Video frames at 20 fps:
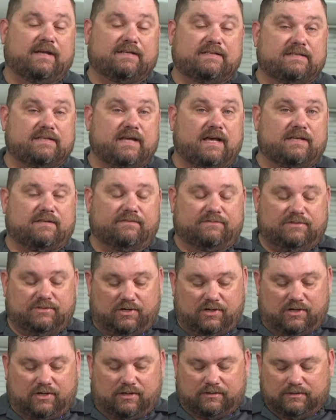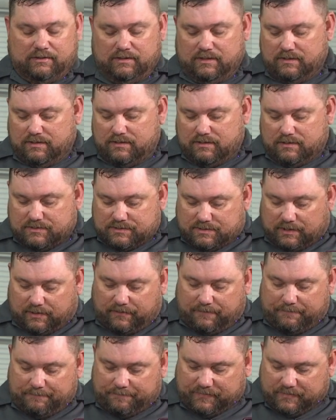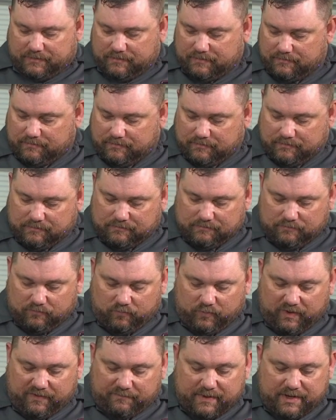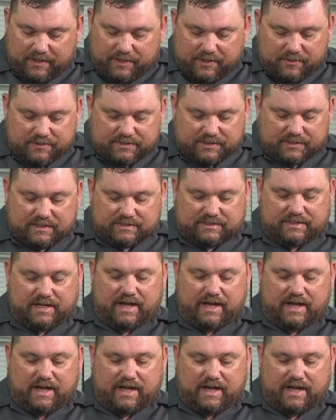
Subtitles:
excessive draw. So we've been using this